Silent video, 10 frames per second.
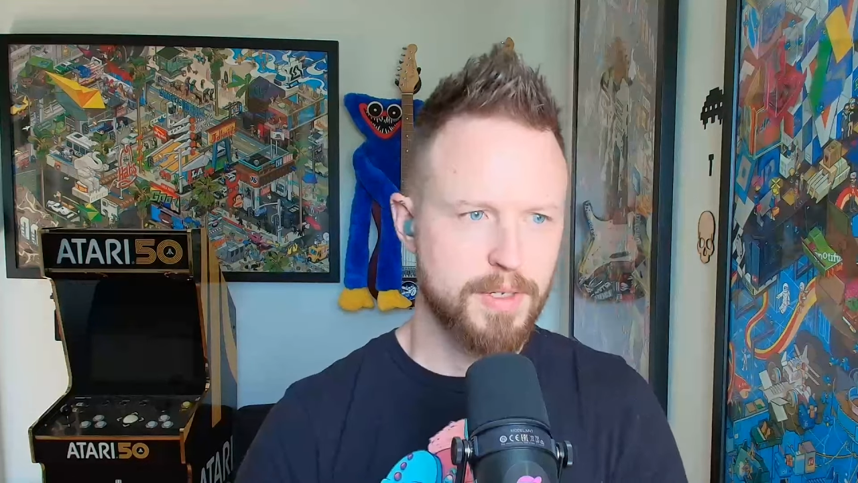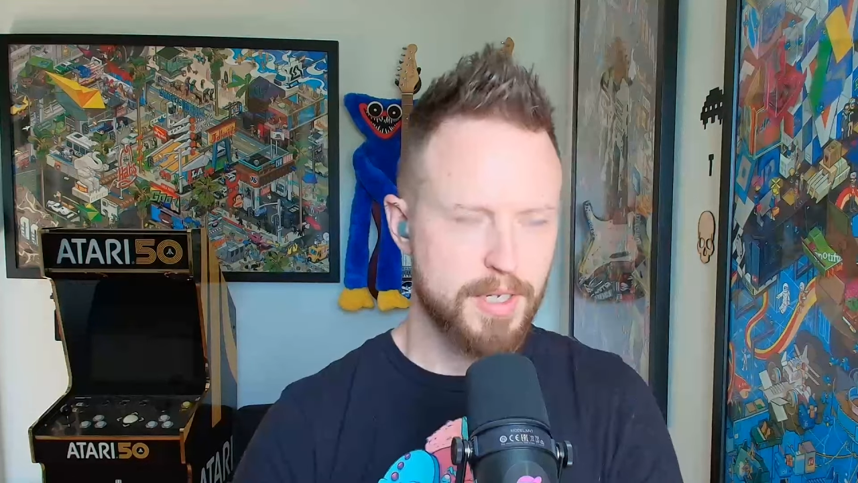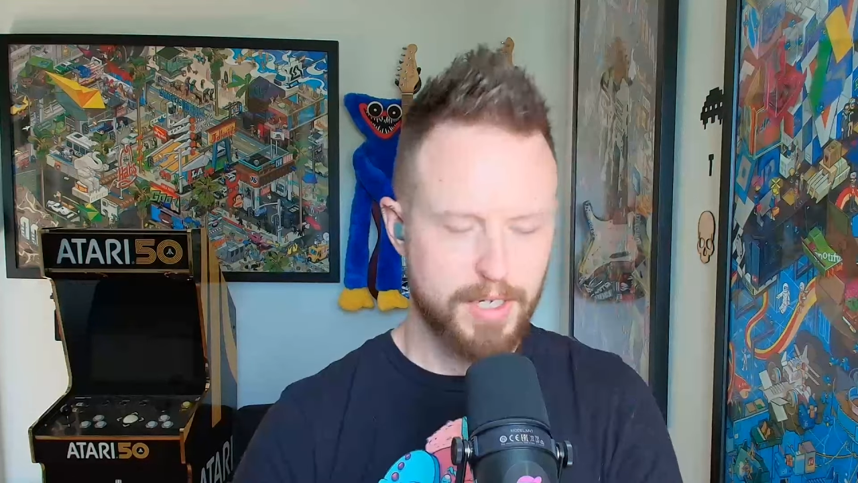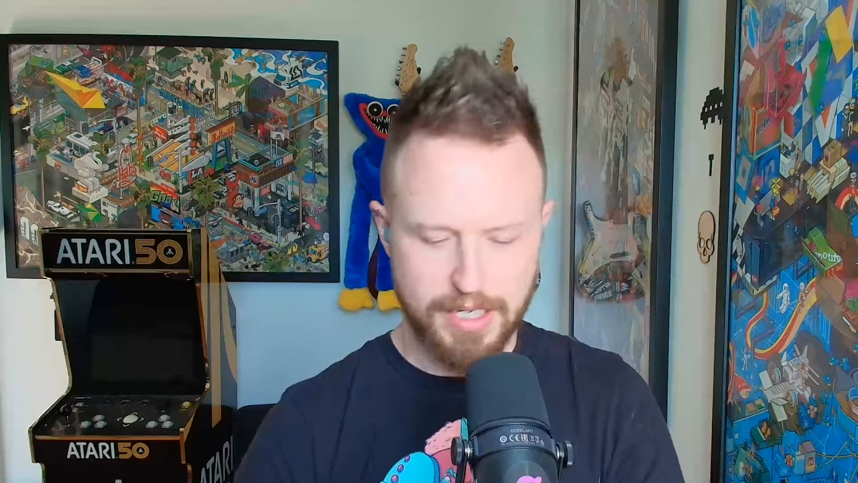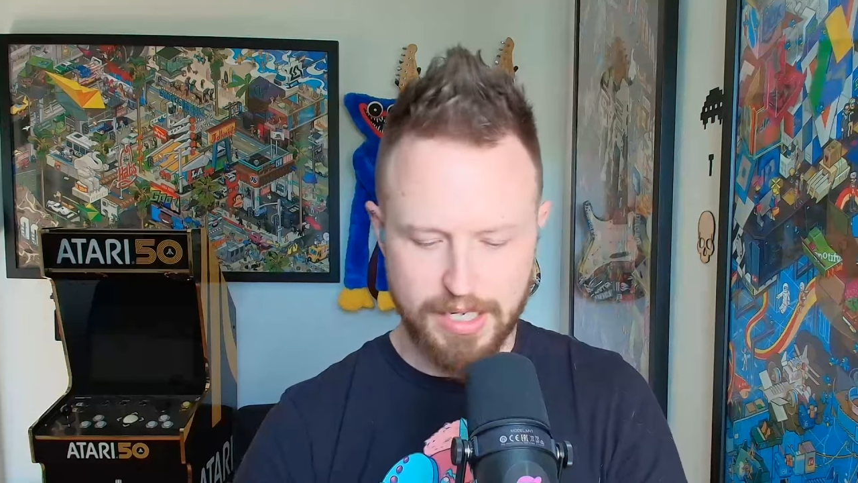
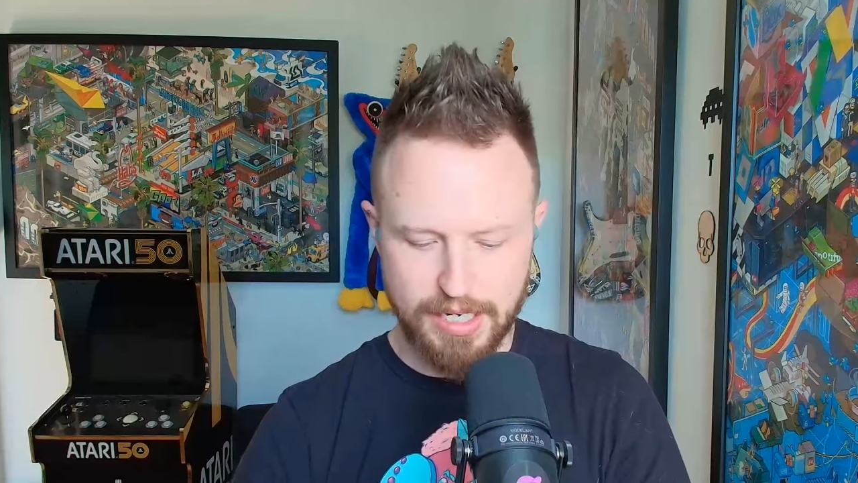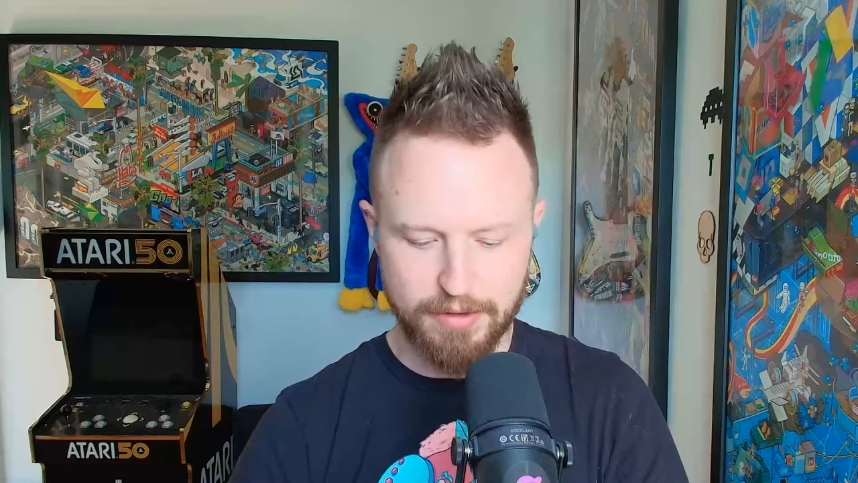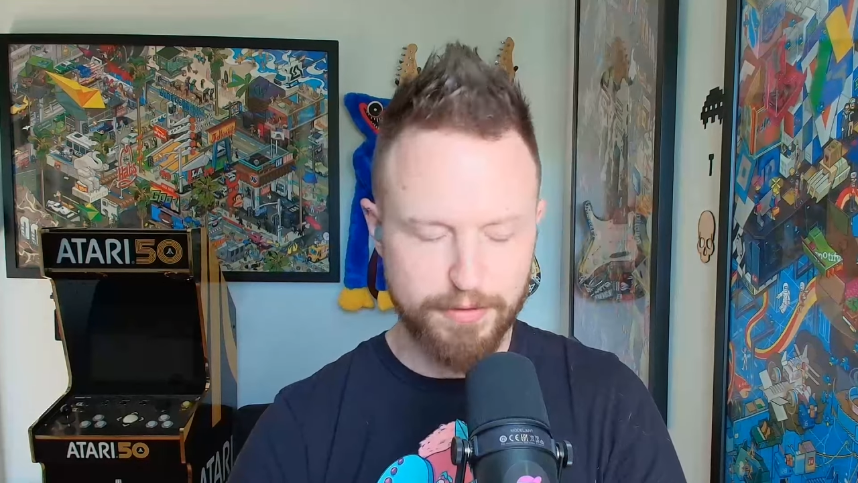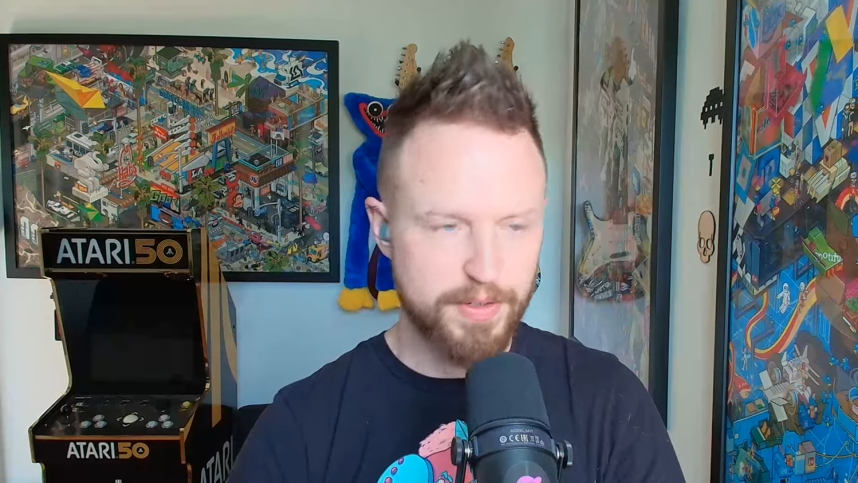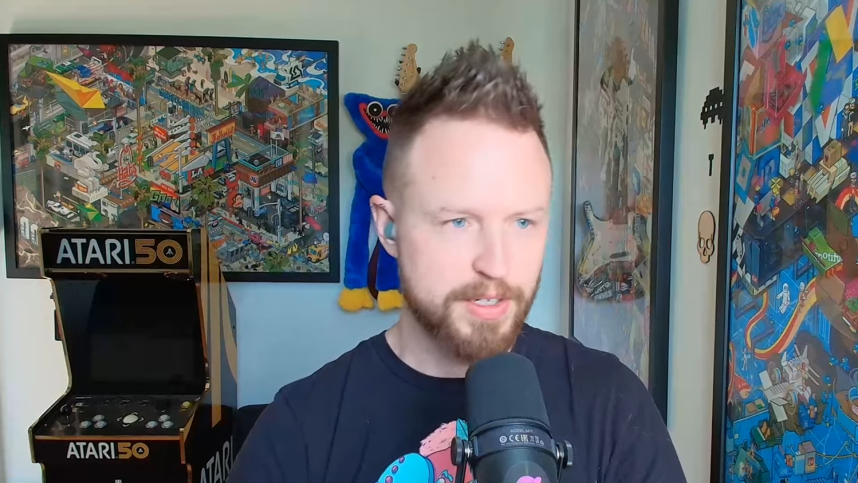I
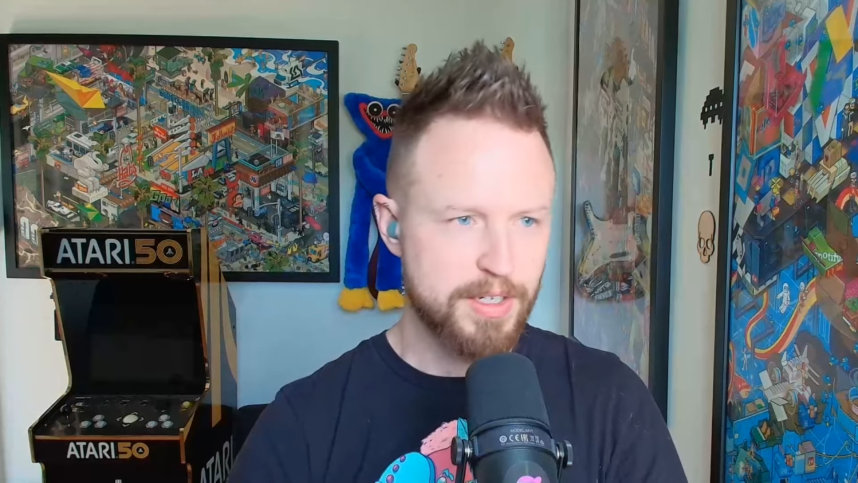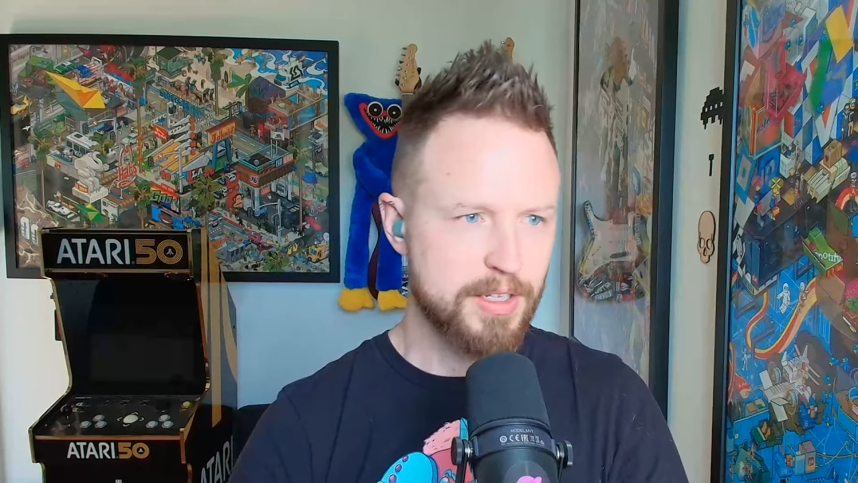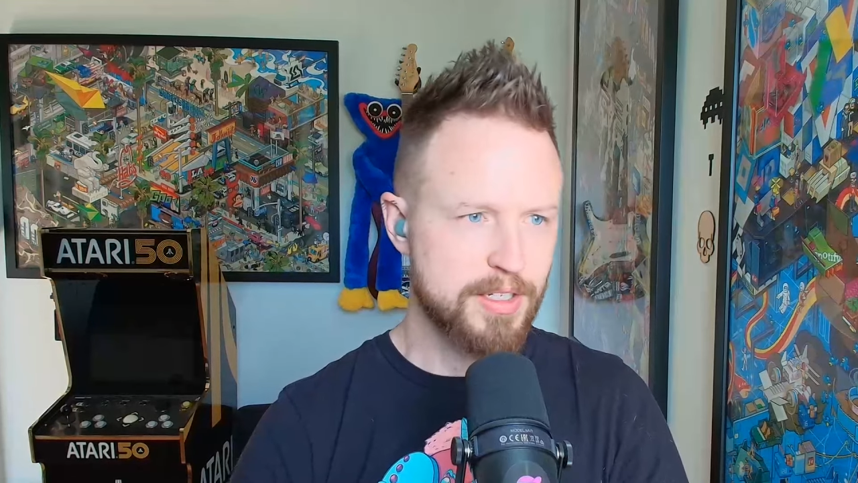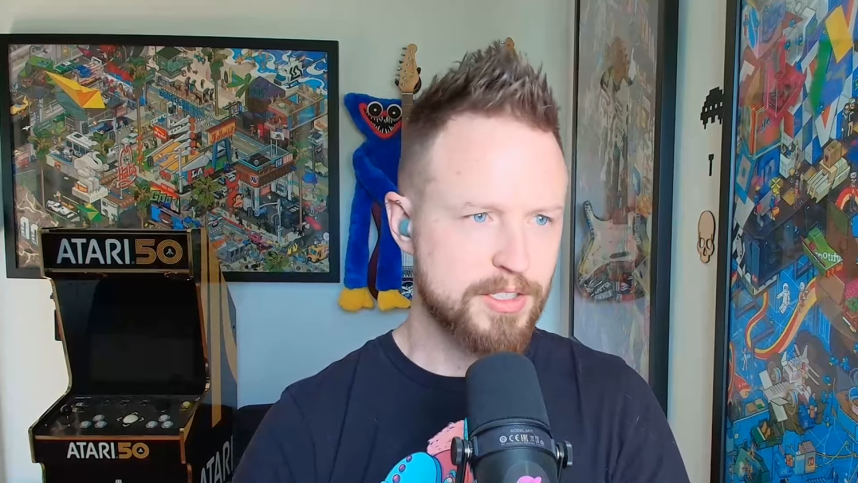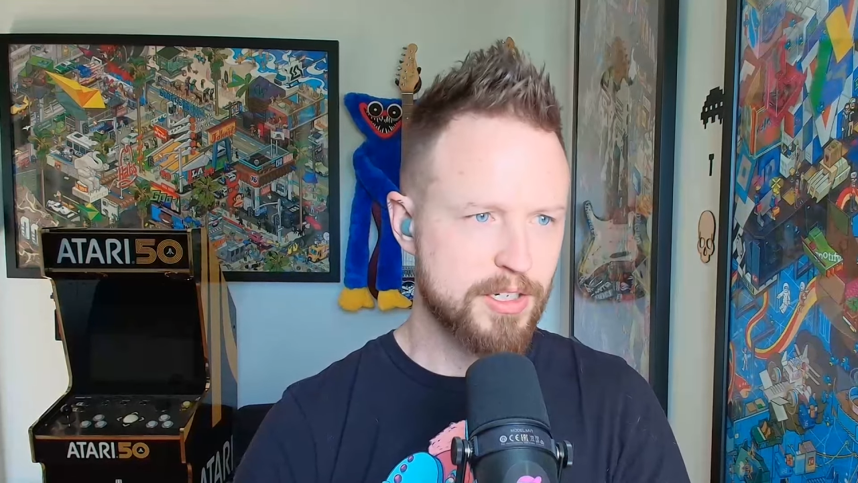have.
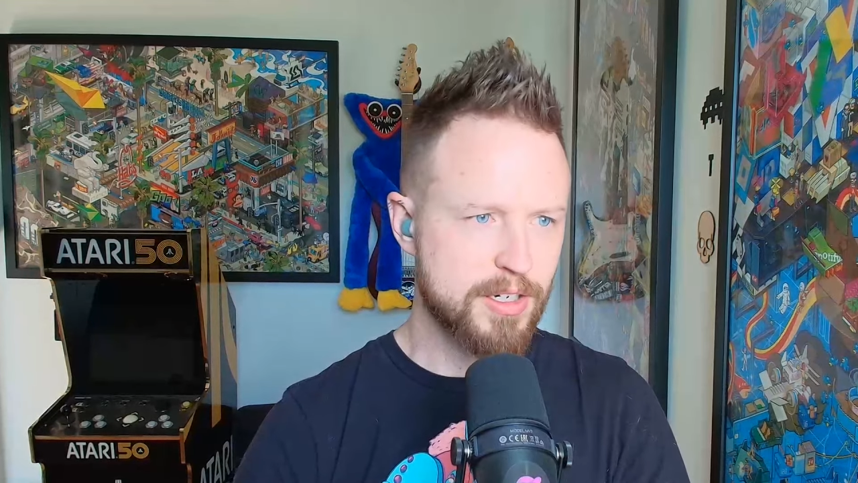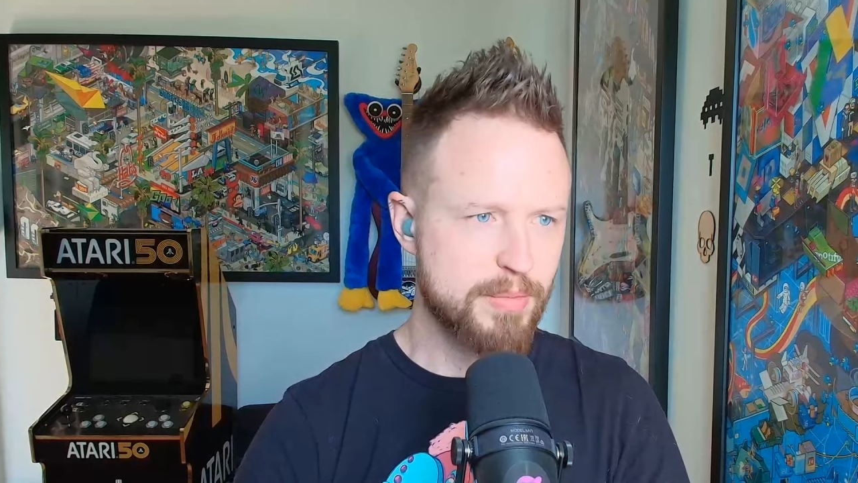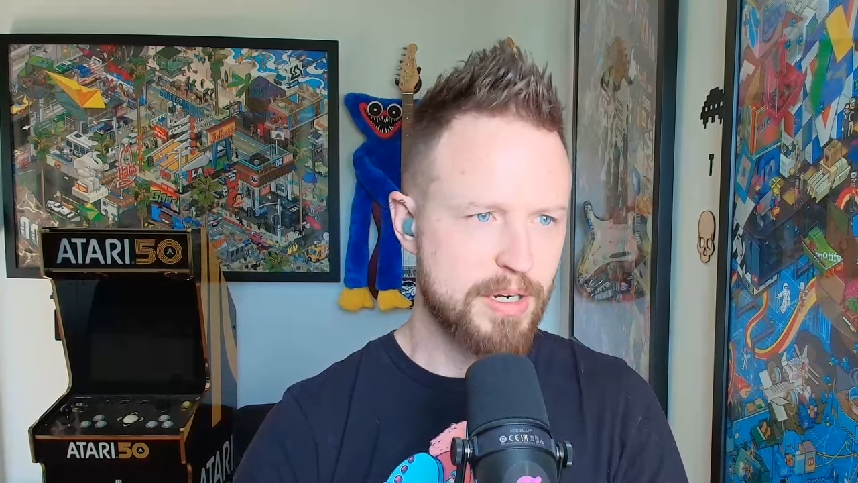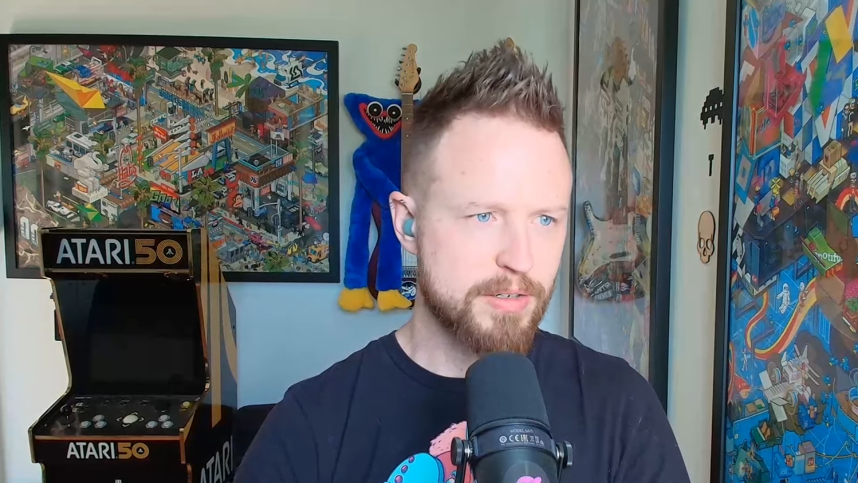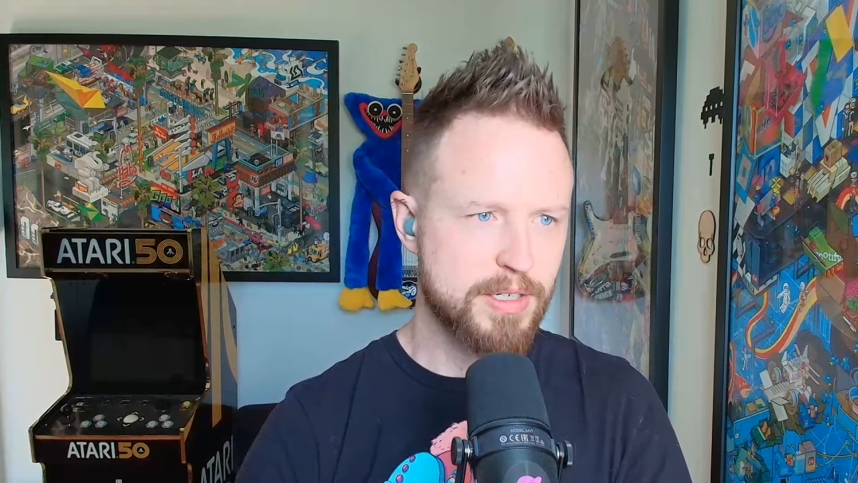Let's talk
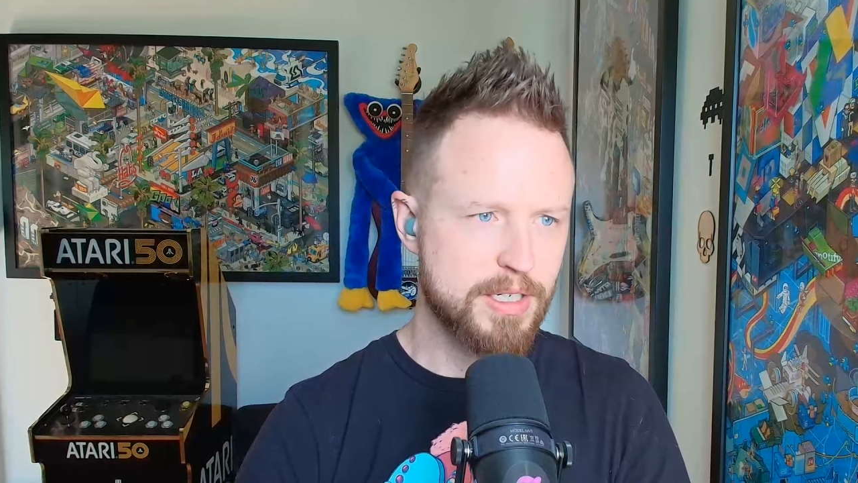about